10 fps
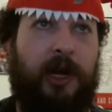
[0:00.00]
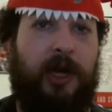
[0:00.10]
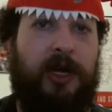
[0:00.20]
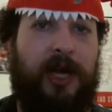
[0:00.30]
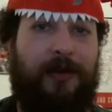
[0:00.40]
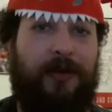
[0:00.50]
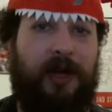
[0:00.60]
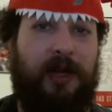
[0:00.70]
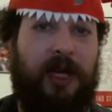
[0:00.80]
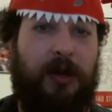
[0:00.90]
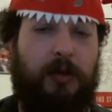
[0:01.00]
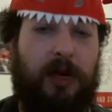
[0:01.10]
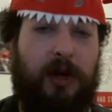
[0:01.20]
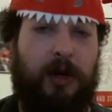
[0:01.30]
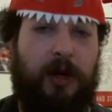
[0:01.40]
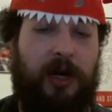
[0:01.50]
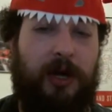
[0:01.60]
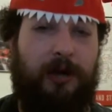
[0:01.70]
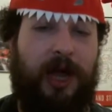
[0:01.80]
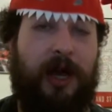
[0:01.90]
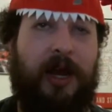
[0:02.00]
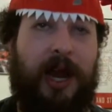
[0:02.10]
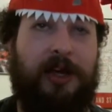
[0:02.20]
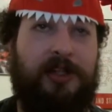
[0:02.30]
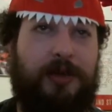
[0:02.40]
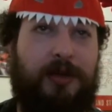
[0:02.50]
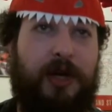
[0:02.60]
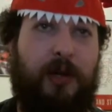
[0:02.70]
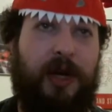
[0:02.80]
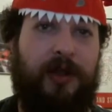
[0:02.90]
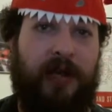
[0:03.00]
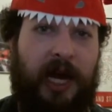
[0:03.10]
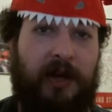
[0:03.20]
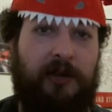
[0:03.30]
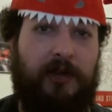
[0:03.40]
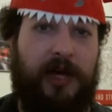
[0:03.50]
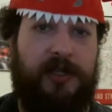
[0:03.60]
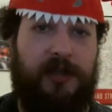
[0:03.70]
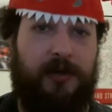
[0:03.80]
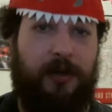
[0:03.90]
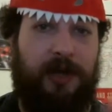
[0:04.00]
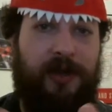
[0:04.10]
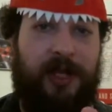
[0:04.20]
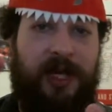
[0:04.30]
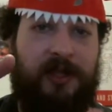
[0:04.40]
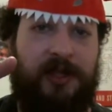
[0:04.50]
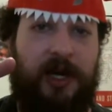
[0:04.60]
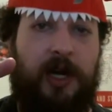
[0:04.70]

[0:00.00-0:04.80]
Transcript: definitely when that could actually be one of the kind of transitory things